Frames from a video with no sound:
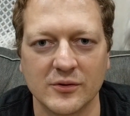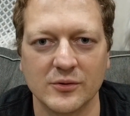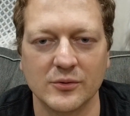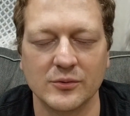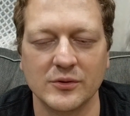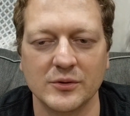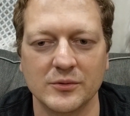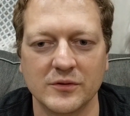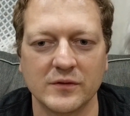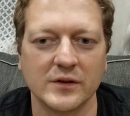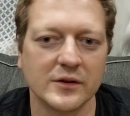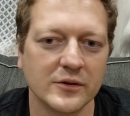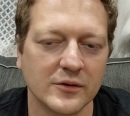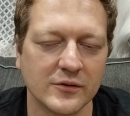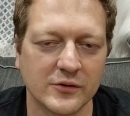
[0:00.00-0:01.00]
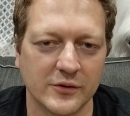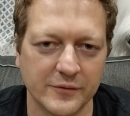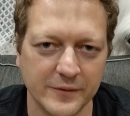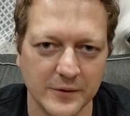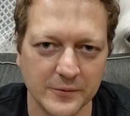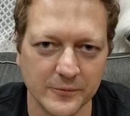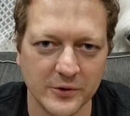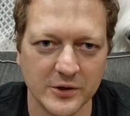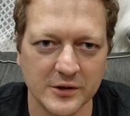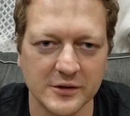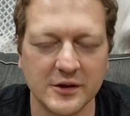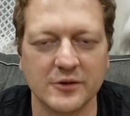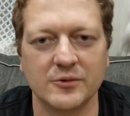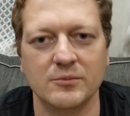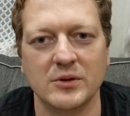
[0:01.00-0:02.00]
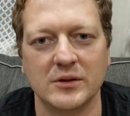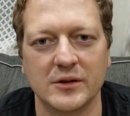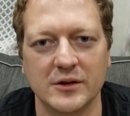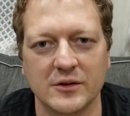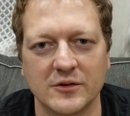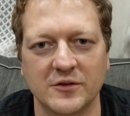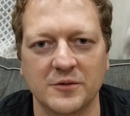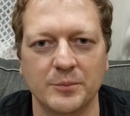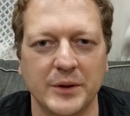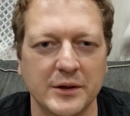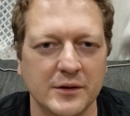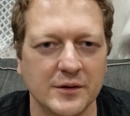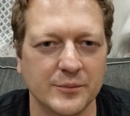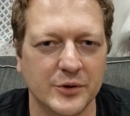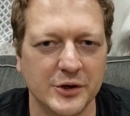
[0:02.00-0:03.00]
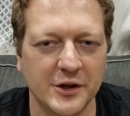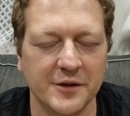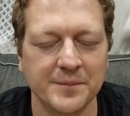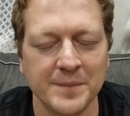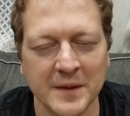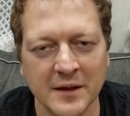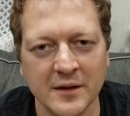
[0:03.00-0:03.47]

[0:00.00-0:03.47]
So you would still use your phone wallet, that would be like your spending money,